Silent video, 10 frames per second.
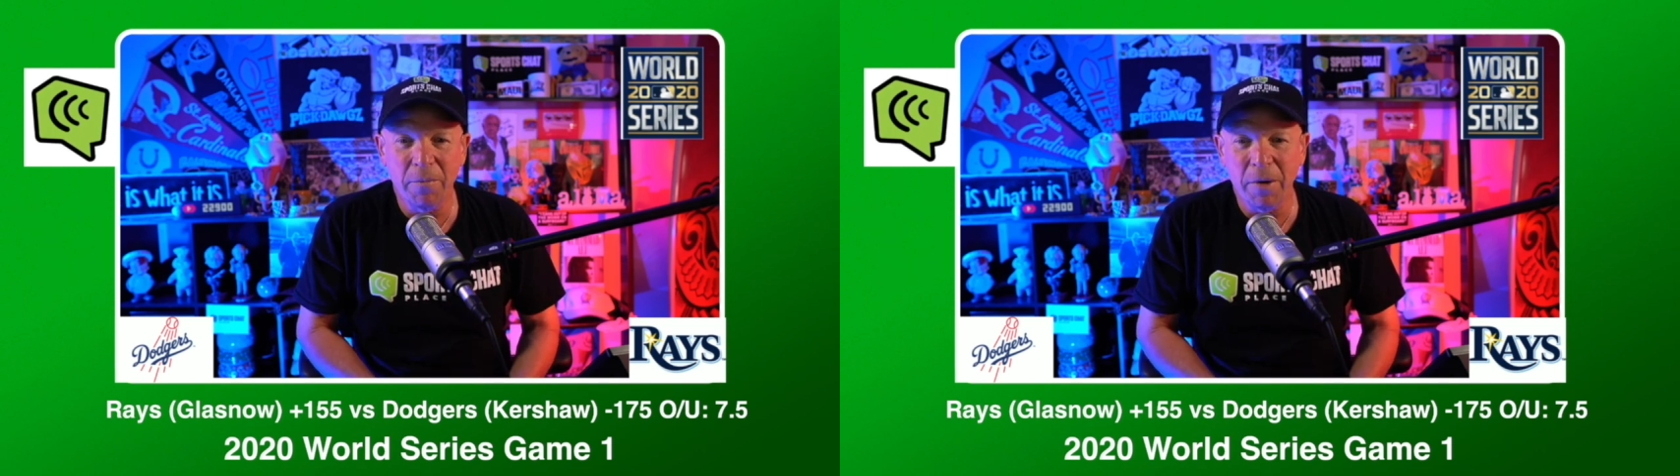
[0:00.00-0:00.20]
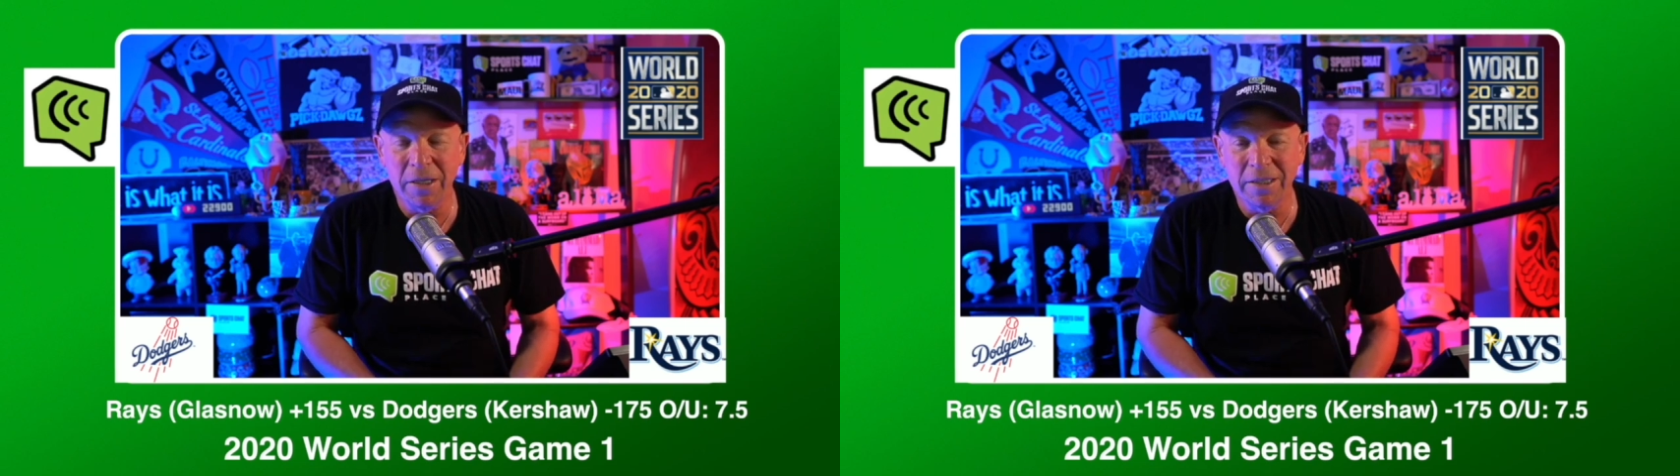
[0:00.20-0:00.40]

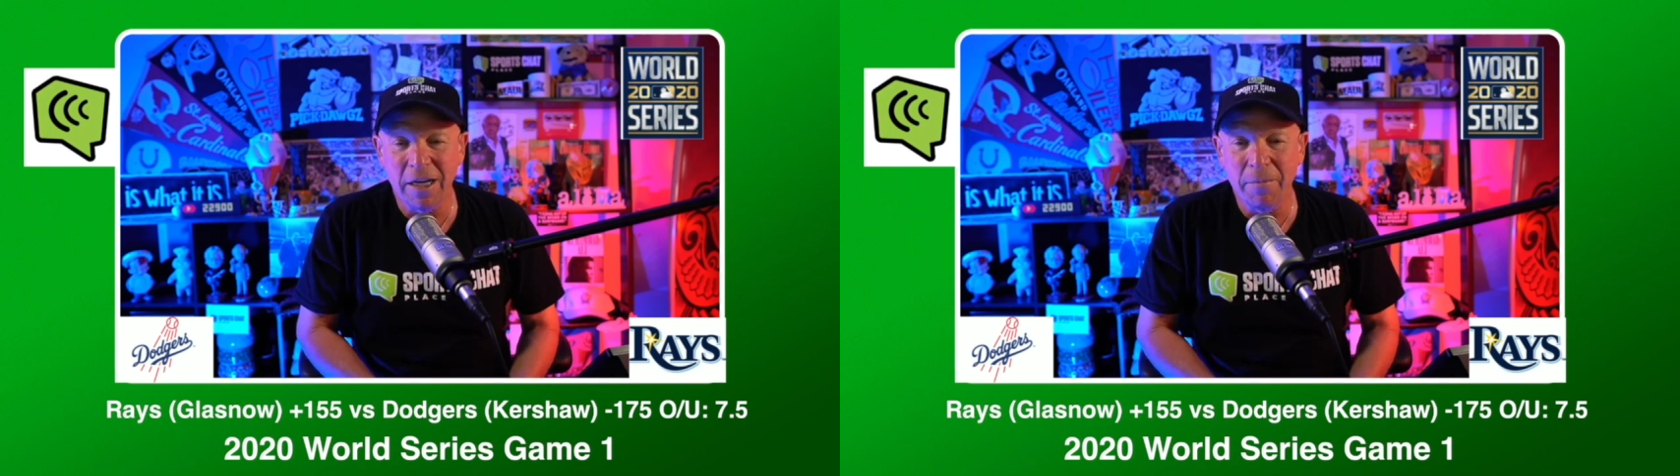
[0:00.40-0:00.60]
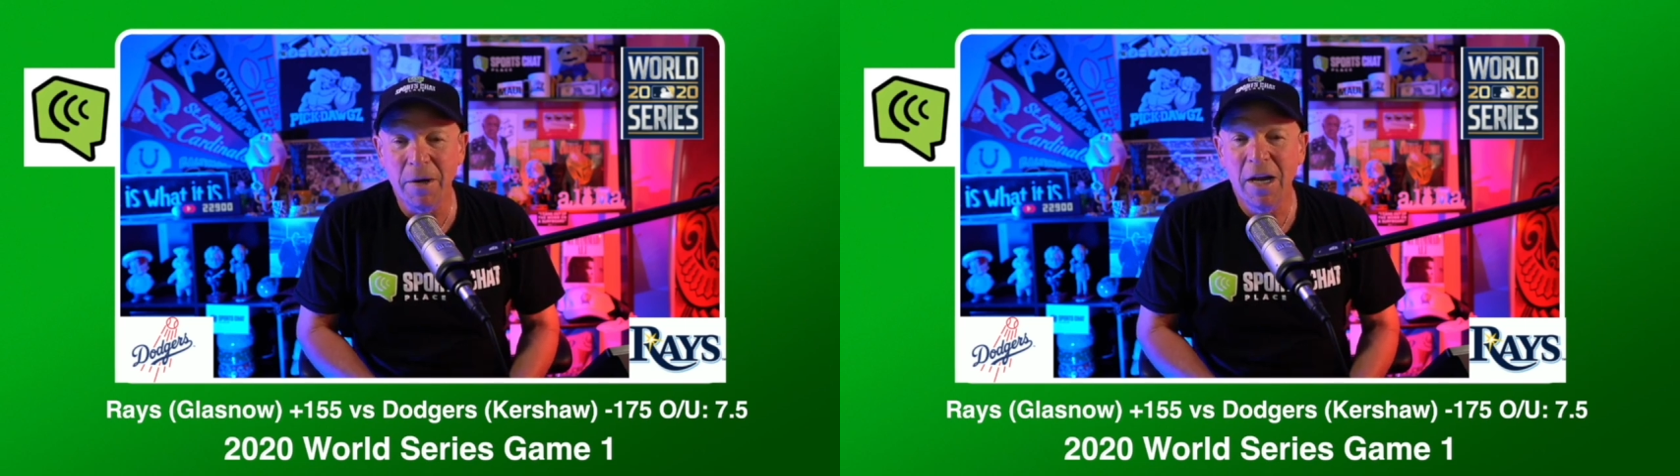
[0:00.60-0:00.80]
But
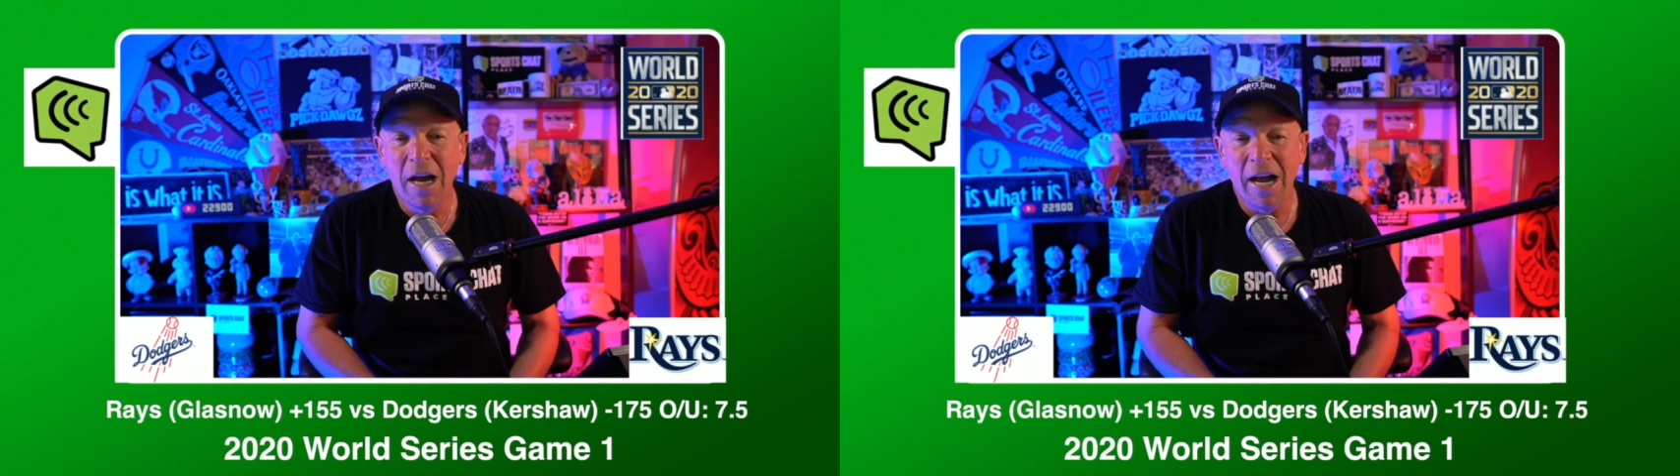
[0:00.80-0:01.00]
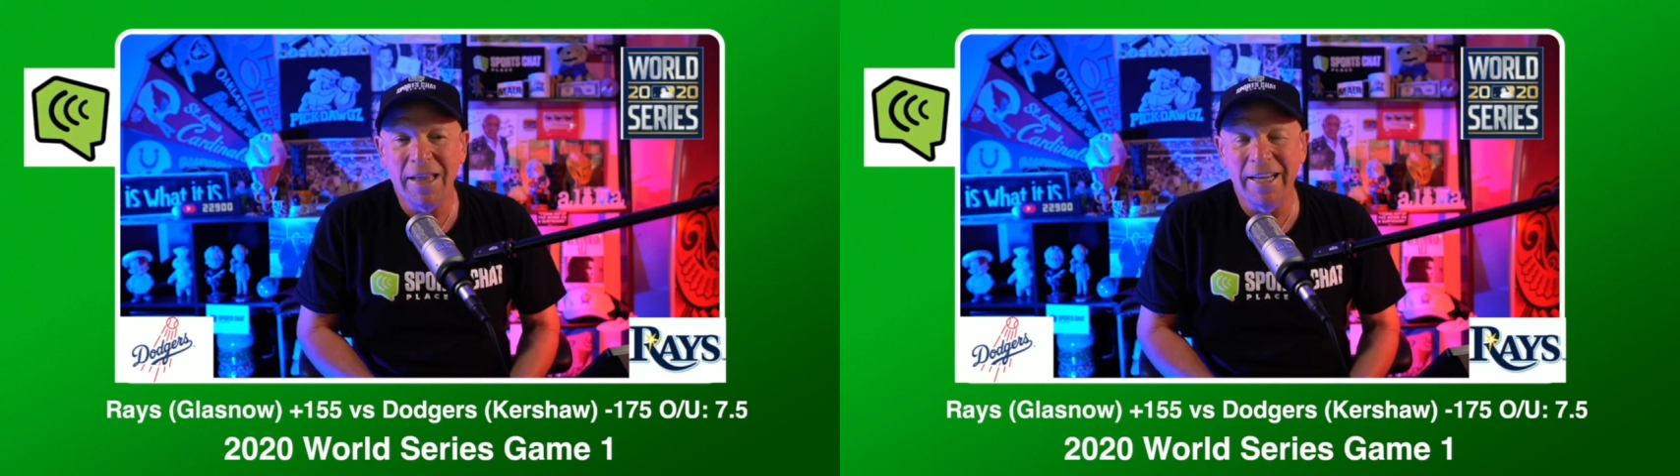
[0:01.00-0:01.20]

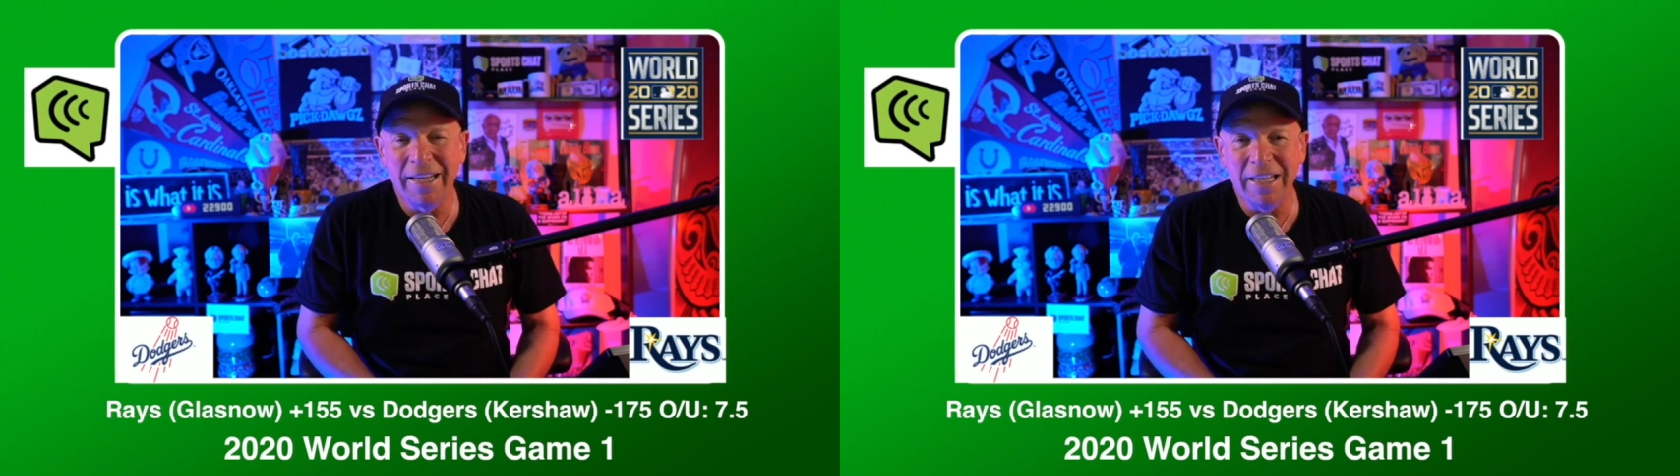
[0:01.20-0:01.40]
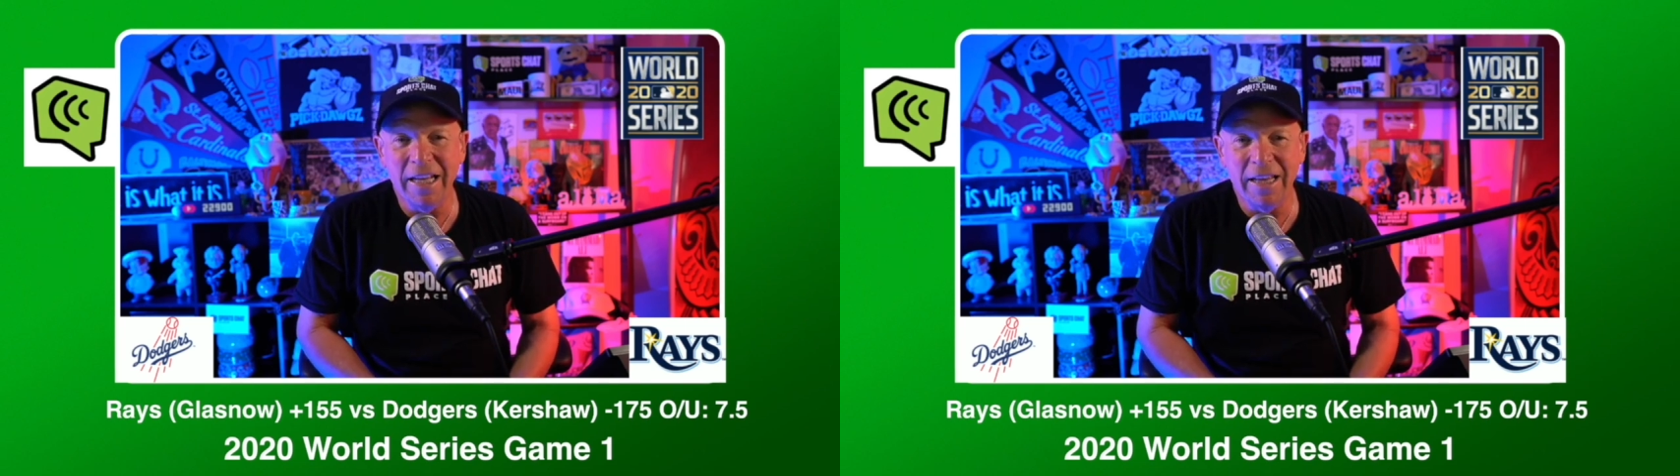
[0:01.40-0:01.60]
I think
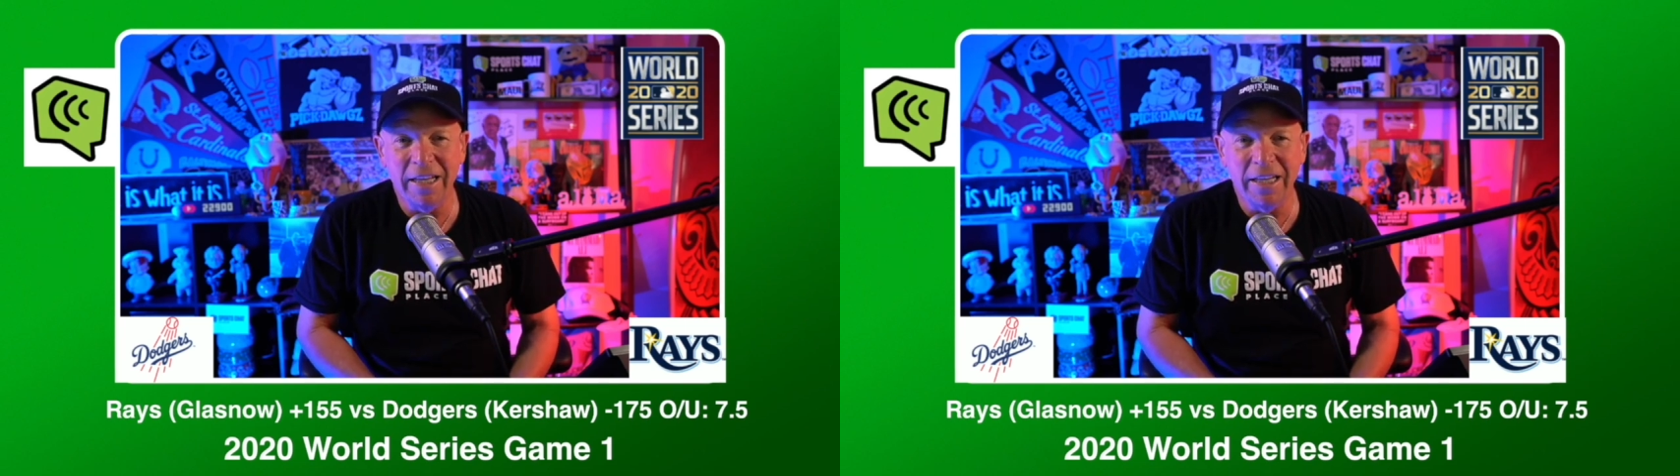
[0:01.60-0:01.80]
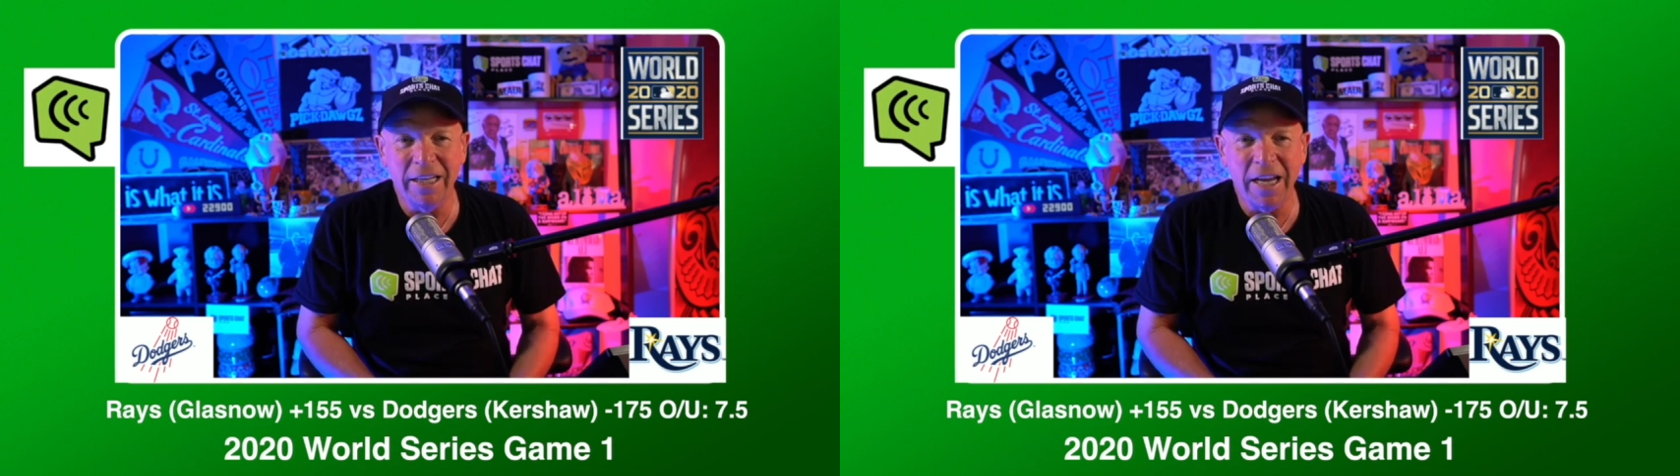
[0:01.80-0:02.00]

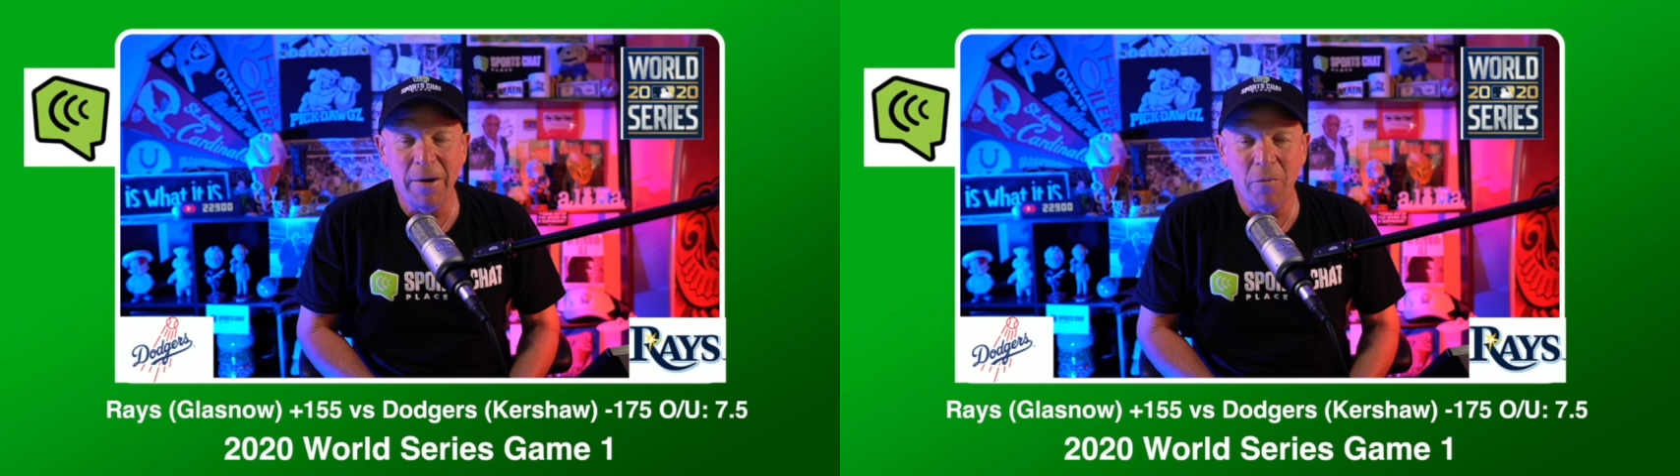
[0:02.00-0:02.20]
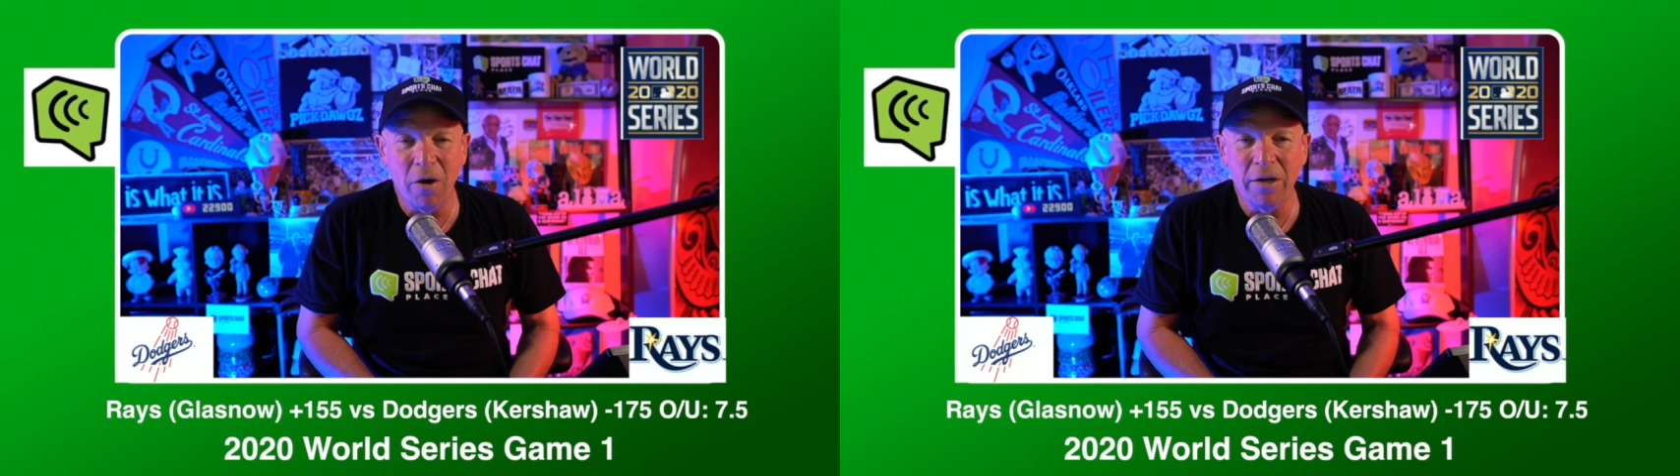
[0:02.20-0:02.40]
in
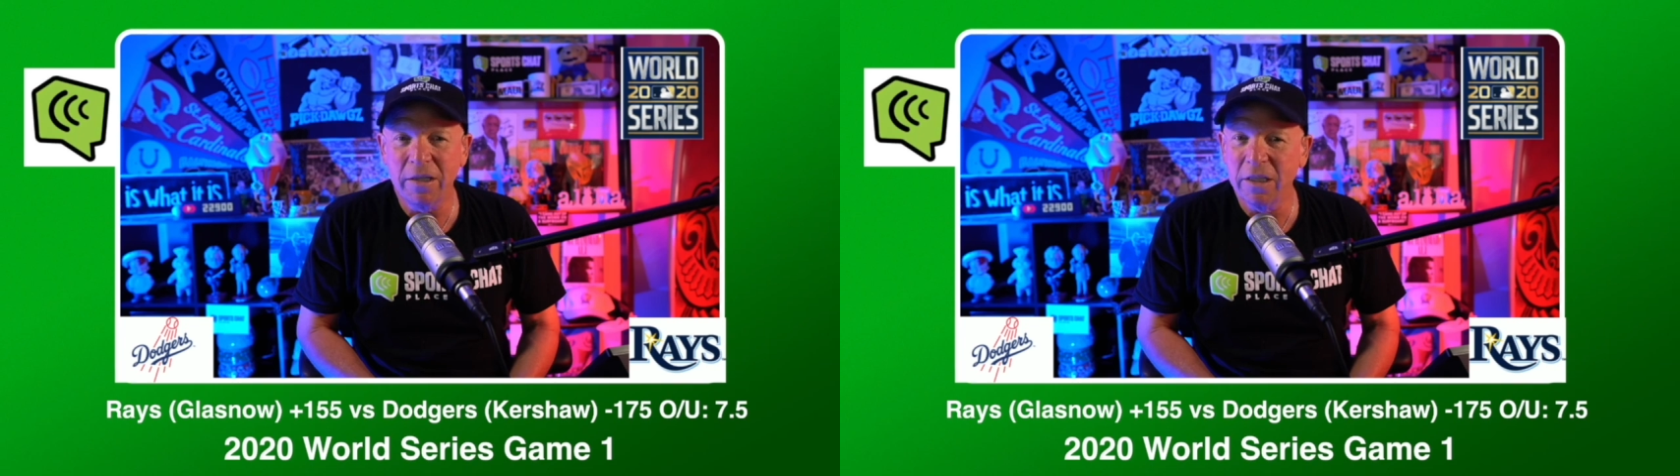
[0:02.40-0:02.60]
Game 1,